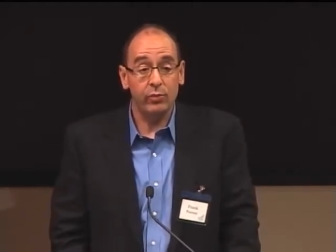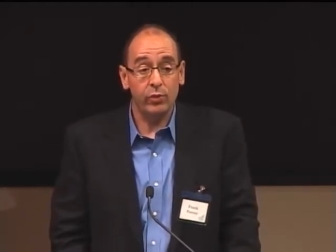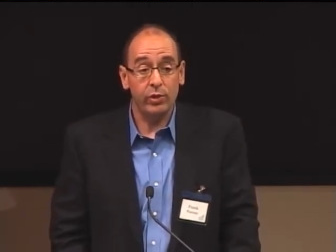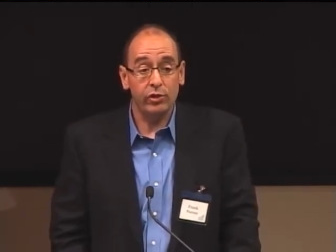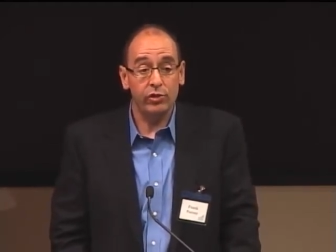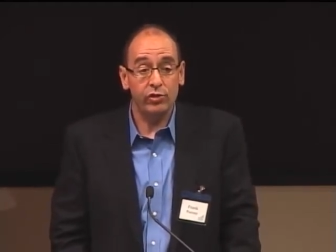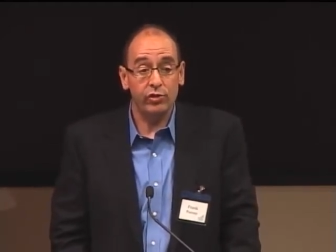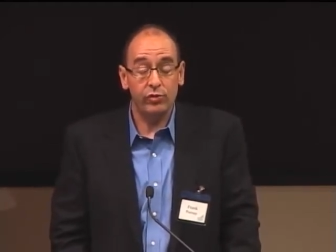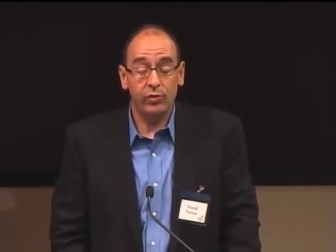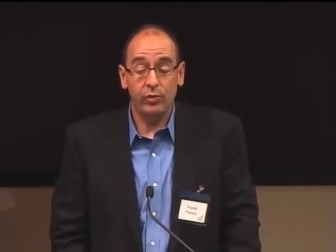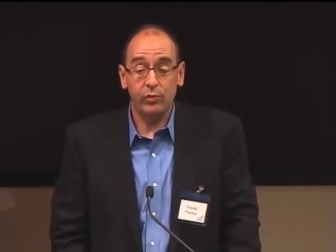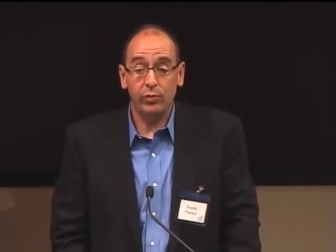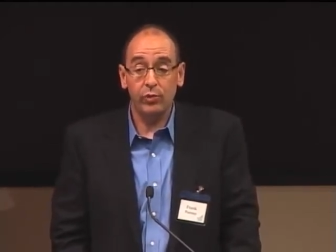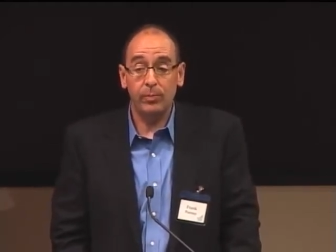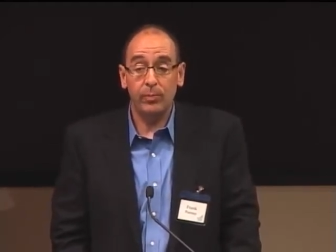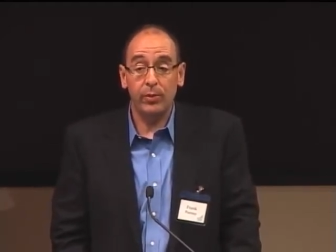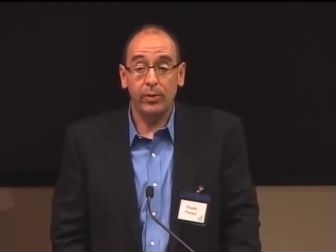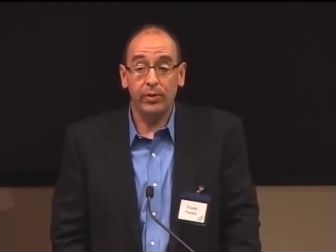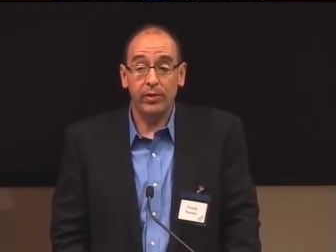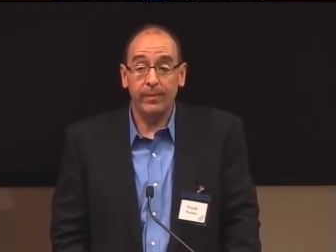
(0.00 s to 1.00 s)
which
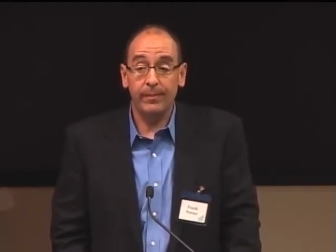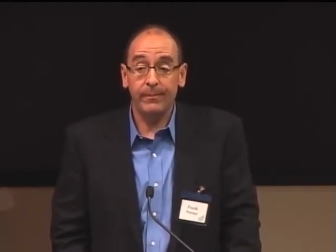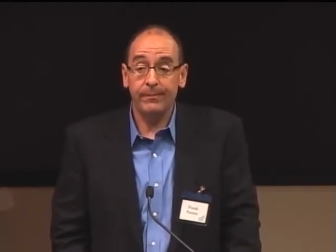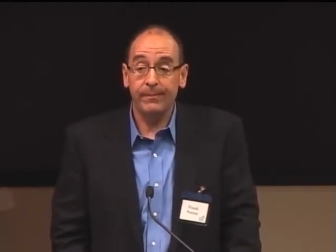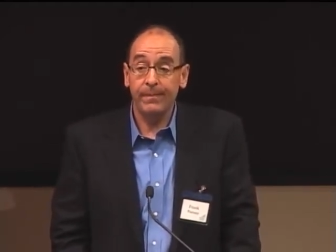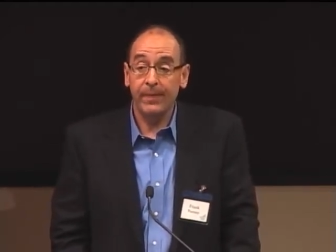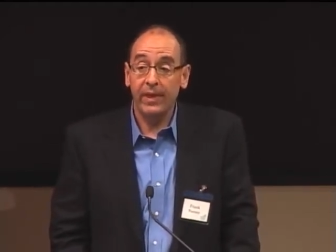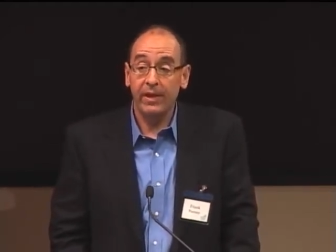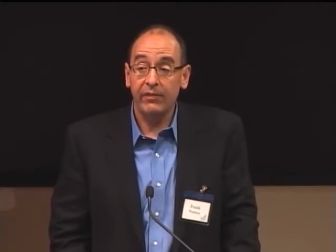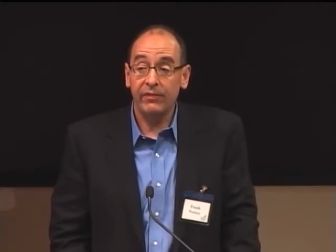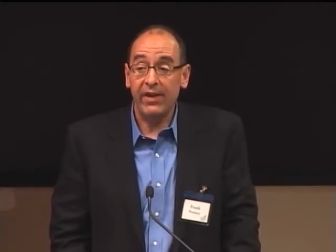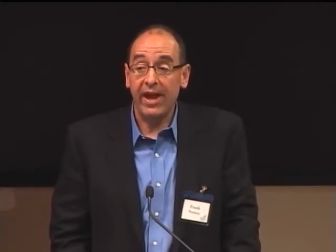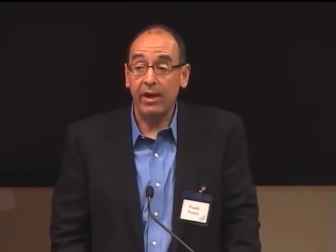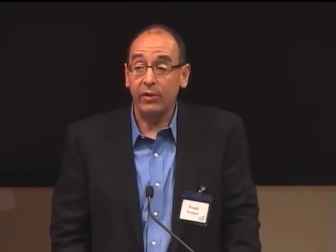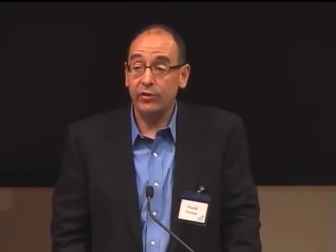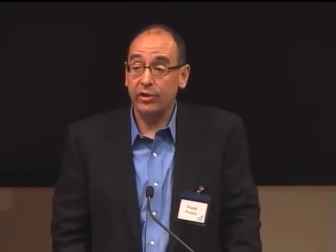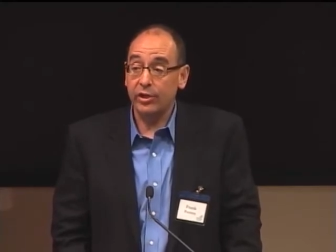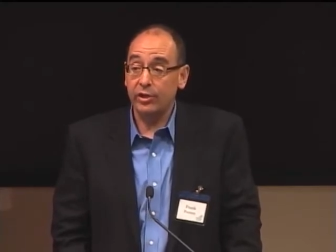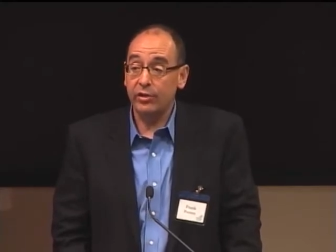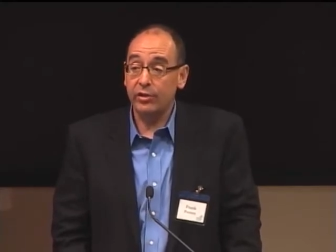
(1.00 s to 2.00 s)
Rupert
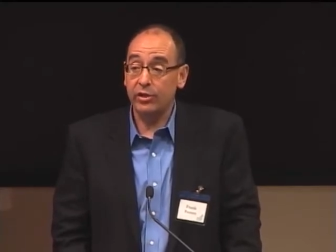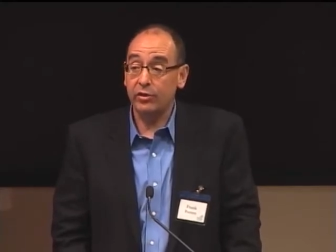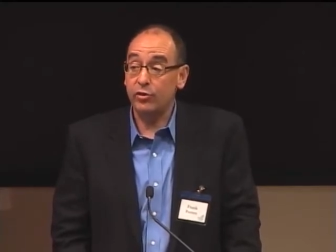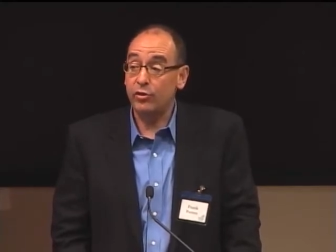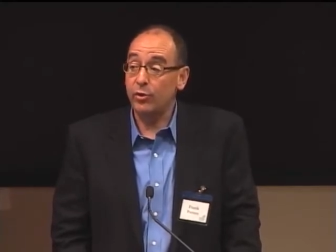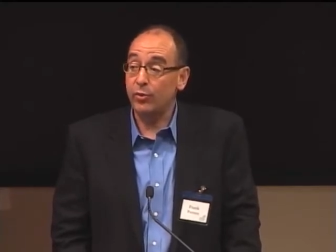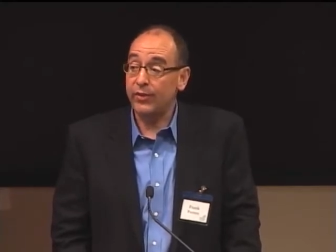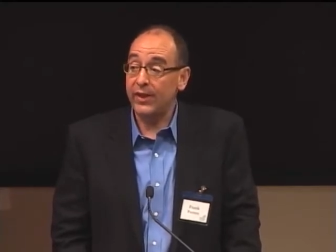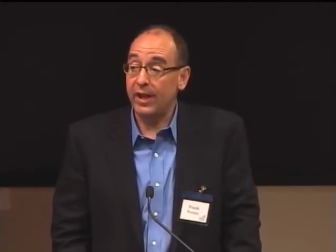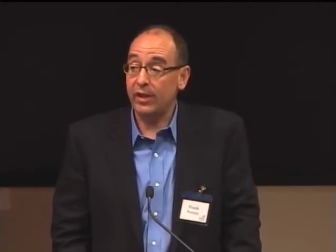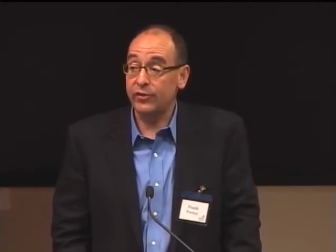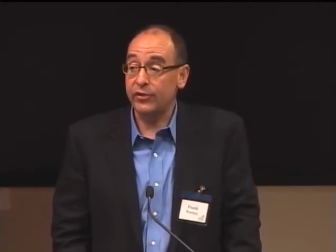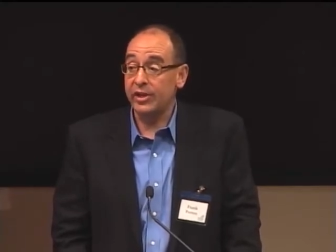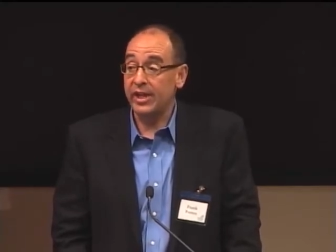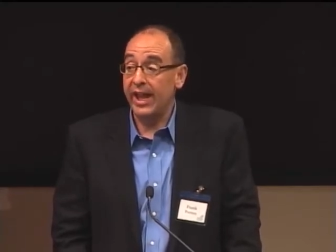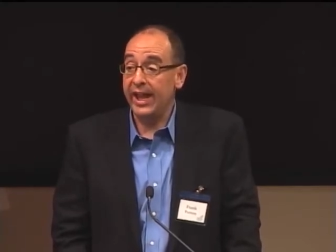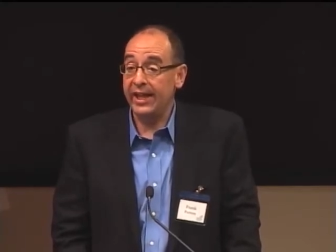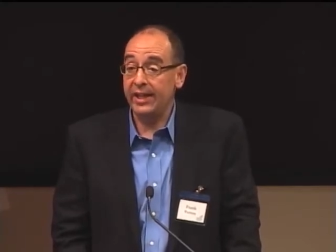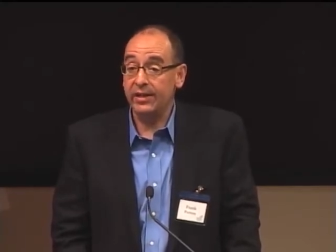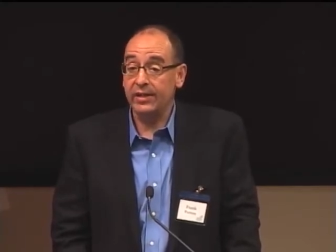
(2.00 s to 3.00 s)
founded in two thousand
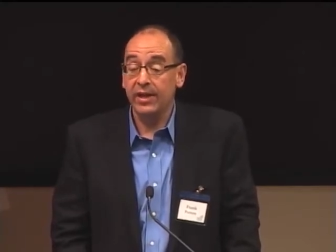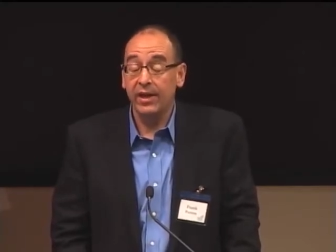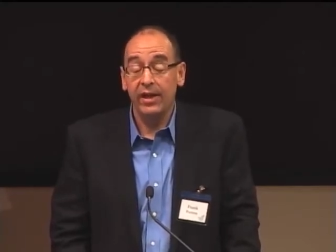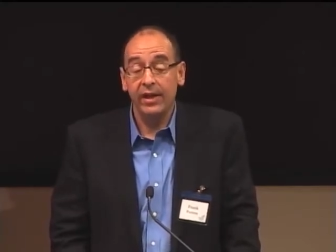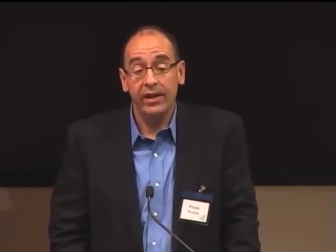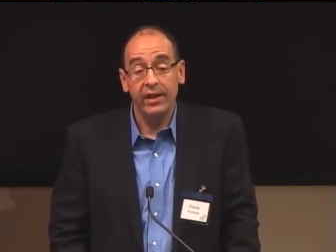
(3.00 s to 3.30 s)
eight.